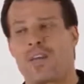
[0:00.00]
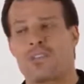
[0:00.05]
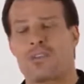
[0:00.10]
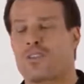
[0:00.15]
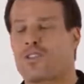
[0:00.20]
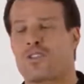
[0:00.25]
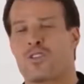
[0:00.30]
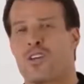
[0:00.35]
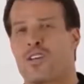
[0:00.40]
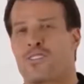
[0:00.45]
They don't
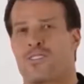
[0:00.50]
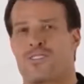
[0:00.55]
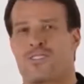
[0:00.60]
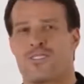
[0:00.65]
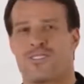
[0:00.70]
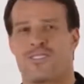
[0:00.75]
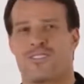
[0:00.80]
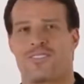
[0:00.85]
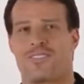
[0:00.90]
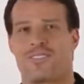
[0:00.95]
get their
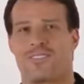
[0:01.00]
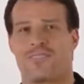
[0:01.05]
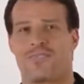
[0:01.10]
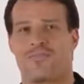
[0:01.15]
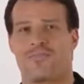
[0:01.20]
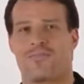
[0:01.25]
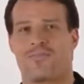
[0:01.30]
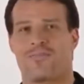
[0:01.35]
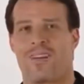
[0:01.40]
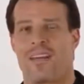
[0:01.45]
shoulds.
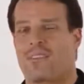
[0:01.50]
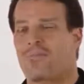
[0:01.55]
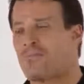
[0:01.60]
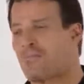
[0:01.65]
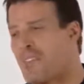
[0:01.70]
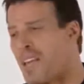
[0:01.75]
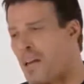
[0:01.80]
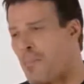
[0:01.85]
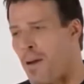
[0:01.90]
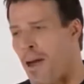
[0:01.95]

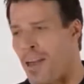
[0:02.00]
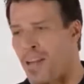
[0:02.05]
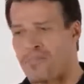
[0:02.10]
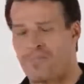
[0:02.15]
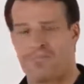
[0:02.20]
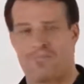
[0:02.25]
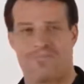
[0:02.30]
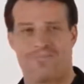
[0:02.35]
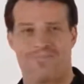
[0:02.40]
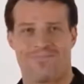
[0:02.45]
Like, think
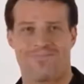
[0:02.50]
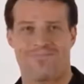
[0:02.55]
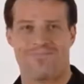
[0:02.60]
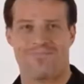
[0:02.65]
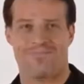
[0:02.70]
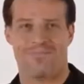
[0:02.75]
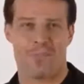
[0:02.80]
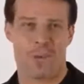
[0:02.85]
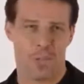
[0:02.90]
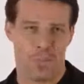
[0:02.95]
about it.
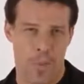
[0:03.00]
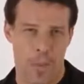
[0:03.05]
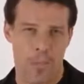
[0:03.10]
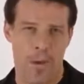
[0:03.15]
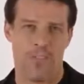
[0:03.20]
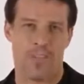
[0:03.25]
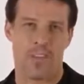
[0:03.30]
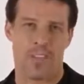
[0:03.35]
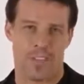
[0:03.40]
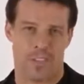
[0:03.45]

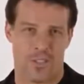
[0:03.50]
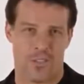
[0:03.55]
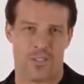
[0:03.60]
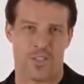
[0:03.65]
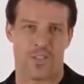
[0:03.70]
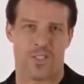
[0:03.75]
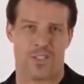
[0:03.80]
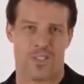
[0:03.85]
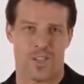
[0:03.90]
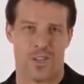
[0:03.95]
Most people have a
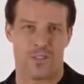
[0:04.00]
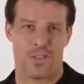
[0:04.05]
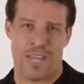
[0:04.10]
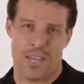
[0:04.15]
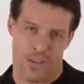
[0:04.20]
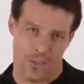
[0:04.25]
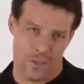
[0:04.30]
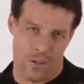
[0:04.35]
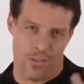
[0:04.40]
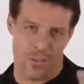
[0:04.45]
list of shoulds,
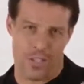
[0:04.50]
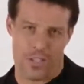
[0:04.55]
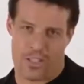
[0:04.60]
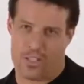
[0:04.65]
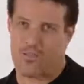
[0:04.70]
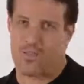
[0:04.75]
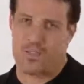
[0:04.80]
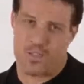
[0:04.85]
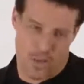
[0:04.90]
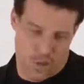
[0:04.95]
don't they? Don't you have
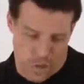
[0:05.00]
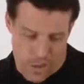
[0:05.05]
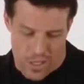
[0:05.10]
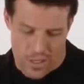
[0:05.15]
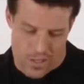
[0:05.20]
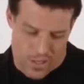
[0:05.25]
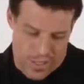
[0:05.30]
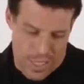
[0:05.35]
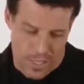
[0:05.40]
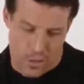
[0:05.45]
a list of the
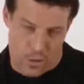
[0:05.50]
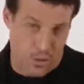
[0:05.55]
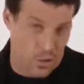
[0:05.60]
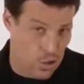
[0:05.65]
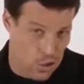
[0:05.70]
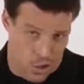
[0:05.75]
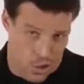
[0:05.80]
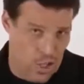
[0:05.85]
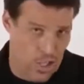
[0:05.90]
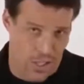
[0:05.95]
shoulds,
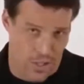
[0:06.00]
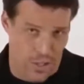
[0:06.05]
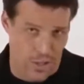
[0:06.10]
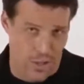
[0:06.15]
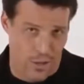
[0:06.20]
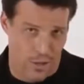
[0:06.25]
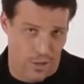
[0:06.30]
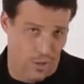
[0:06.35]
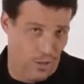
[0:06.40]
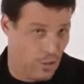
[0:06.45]
things you
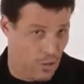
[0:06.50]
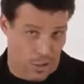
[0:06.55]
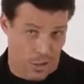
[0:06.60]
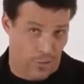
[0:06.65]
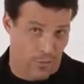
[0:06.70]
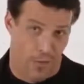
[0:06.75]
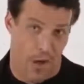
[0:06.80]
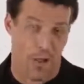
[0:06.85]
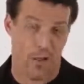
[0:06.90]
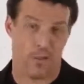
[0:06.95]
should do, you
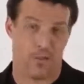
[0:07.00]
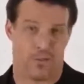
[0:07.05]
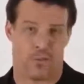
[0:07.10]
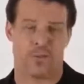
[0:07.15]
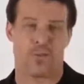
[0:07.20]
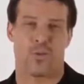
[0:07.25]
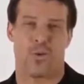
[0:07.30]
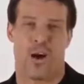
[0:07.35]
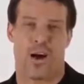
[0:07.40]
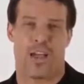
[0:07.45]
should follow
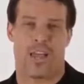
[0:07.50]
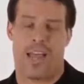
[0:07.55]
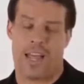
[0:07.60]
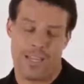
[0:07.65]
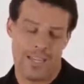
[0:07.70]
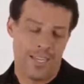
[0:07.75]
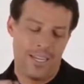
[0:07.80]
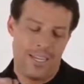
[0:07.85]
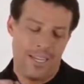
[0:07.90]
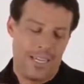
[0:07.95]
through
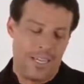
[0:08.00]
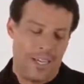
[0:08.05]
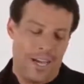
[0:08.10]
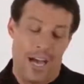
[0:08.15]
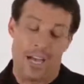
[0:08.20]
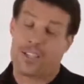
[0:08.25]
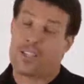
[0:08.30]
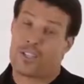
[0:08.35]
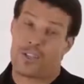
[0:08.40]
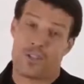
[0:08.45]
on?
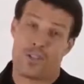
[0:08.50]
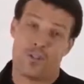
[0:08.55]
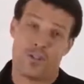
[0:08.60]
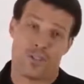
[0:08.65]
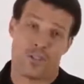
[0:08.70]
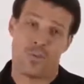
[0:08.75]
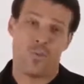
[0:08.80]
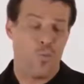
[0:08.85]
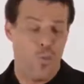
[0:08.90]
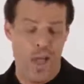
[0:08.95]
I
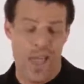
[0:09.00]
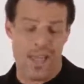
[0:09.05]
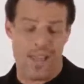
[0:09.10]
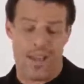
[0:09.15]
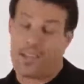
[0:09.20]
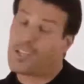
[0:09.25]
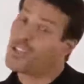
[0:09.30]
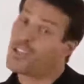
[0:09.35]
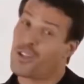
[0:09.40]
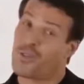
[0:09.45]
should lose some
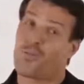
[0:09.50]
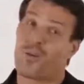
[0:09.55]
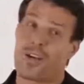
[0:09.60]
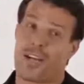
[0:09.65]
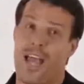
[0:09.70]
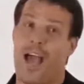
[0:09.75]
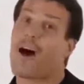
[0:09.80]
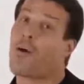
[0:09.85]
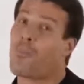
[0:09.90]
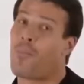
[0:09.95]
weight, I should
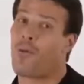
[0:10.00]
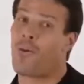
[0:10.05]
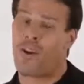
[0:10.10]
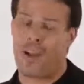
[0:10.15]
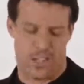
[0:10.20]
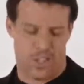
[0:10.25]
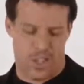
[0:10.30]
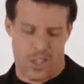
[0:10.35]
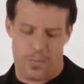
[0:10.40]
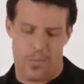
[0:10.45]
work out
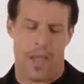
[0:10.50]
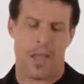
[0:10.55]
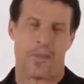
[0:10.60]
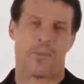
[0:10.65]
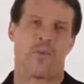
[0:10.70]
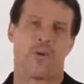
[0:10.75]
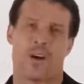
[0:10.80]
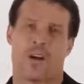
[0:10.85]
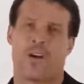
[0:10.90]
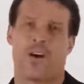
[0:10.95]
more, I should
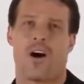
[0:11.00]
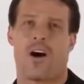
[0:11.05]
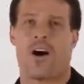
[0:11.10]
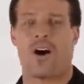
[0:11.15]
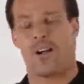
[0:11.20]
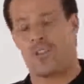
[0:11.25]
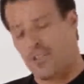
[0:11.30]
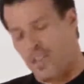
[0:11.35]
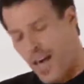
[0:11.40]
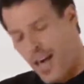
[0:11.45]
make more
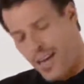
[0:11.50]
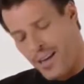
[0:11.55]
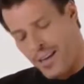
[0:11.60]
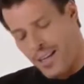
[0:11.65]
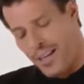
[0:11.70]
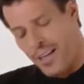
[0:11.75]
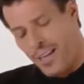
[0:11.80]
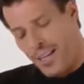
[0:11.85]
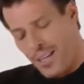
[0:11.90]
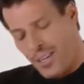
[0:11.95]
calls,
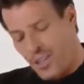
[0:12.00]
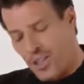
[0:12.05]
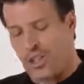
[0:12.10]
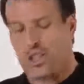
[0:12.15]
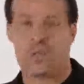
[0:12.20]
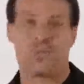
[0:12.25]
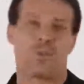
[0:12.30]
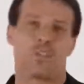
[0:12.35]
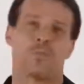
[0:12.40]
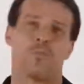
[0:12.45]
I
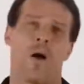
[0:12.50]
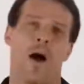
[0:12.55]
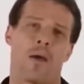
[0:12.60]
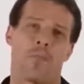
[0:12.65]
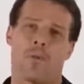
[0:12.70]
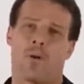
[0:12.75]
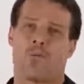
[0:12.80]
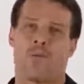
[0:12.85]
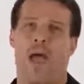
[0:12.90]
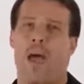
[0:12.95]
should
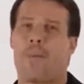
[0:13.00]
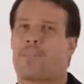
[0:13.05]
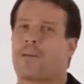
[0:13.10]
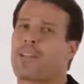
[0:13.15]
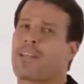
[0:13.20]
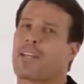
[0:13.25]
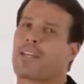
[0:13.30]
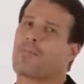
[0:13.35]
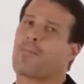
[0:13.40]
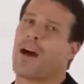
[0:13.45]
respond more
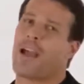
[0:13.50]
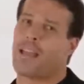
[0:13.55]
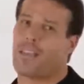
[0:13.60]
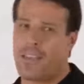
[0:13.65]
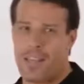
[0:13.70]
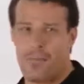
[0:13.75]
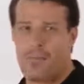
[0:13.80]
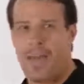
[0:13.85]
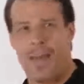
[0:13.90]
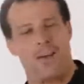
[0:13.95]
rapidly to
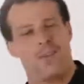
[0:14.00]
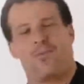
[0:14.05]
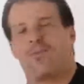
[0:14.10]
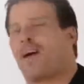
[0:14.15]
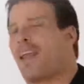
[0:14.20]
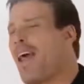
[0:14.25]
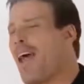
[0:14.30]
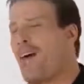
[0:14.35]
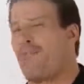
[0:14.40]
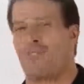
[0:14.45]
my
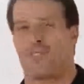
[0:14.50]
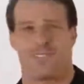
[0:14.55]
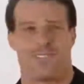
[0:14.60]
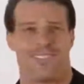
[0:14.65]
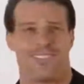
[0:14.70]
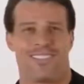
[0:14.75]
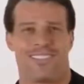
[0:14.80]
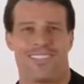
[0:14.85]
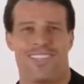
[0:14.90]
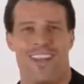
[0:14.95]
email,
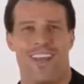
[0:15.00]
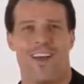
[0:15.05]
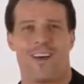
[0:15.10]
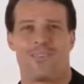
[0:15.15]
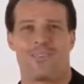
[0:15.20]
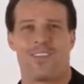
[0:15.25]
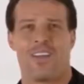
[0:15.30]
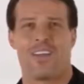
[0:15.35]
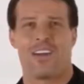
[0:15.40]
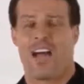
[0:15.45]
whatever, you
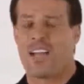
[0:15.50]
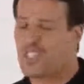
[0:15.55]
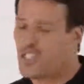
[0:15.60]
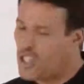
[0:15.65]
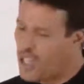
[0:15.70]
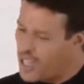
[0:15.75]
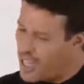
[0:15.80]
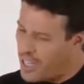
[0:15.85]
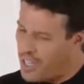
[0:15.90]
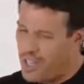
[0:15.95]
know?
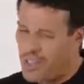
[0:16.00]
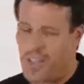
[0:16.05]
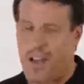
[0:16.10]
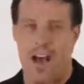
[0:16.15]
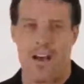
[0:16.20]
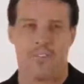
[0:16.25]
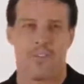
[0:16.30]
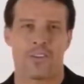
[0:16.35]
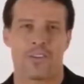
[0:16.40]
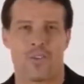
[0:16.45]
I should get
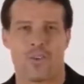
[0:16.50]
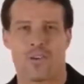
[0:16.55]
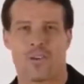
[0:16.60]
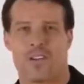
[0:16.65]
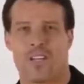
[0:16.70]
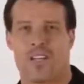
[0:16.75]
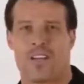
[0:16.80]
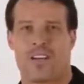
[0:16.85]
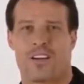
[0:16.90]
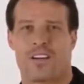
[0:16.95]
into the office
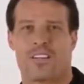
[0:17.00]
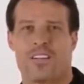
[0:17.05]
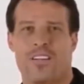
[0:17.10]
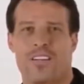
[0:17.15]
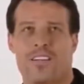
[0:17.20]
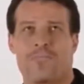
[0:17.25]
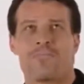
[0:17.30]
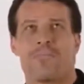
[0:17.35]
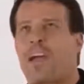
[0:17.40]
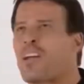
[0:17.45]

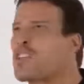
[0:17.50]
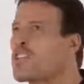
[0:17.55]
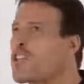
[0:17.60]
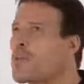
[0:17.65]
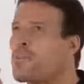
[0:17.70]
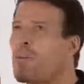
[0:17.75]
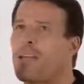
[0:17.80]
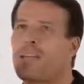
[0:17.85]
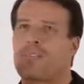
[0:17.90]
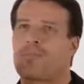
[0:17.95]
earlier, I
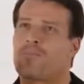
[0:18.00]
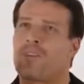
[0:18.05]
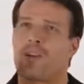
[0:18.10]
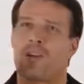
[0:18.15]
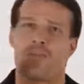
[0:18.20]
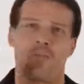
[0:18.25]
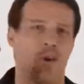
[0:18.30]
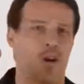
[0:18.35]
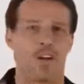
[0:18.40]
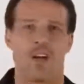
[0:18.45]
should be,
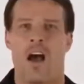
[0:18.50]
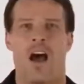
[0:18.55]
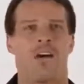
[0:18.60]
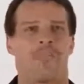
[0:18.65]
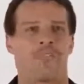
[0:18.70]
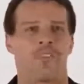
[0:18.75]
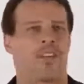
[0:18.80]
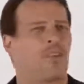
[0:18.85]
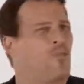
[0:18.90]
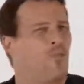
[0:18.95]
more
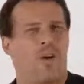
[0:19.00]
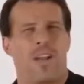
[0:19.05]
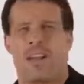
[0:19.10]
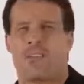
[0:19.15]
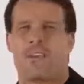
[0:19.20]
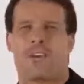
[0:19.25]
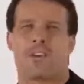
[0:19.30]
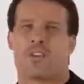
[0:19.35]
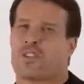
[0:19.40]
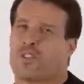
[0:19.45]
confident.
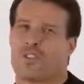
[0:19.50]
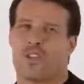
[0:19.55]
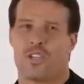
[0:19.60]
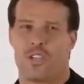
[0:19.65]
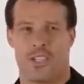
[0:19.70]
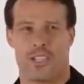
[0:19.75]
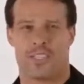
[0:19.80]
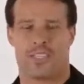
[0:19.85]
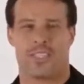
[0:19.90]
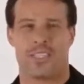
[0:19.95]
Whatever your
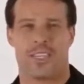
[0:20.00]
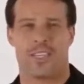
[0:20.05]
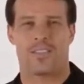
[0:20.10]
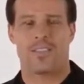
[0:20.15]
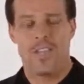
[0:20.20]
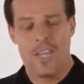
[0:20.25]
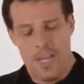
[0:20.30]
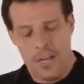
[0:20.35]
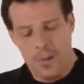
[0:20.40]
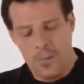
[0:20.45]
should list
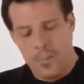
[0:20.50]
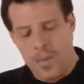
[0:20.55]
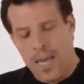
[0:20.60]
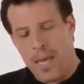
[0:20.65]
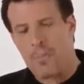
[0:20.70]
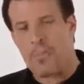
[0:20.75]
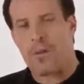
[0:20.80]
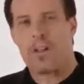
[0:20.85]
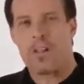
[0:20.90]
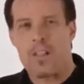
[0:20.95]
is,
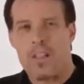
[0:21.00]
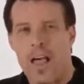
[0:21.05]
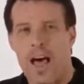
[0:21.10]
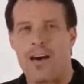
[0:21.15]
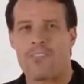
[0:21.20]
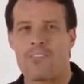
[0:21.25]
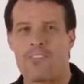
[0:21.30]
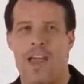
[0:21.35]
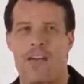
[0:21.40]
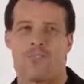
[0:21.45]
people
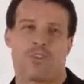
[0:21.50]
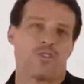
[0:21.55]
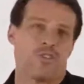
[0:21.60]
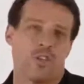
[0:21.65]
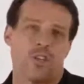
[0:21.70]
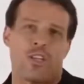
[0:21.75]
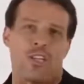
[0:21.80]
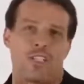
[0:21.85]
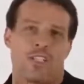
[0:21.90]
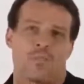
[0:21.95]
love to have
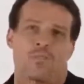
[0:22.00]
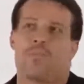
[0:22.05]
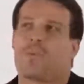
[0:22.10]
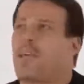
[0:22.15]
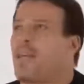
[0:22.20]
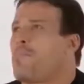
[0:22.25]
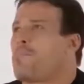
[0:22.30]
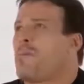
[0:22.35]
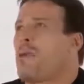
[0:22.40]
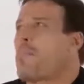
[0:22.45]
their should
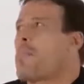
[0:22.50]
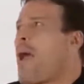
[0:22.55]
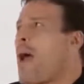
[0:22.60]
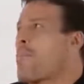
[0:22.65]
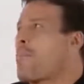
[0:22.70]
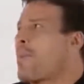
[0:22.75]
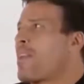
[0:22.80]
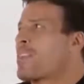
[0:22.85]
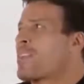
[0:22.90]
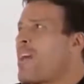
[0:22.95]
list be
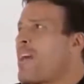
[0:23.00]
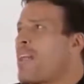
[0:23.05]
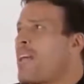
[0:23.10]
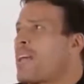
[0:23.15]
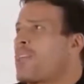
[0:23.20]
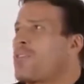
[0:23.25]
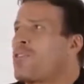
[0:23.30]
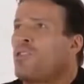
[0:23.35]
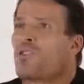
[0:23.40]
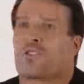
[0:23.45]
met, but it's
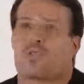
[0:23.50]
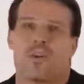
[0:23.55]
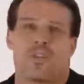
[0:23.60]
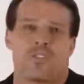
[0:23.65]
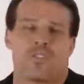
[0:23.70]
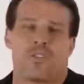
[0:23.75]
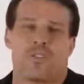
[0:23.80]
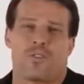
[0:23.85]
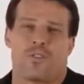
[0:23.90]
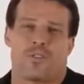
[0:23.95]
kind of like New
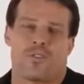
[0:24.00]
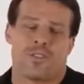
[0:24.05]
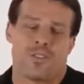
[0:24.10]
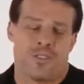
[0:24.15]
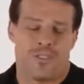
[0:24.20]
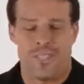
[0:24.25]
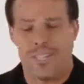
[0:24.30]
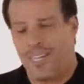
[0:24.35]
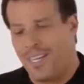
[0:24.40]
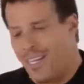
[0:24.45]
Year's
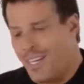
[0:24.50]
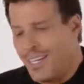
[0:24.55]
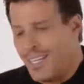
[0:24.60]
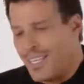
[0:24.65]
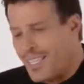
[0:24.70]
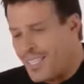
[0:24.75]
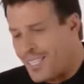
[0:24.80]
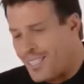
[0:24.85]
resolutions.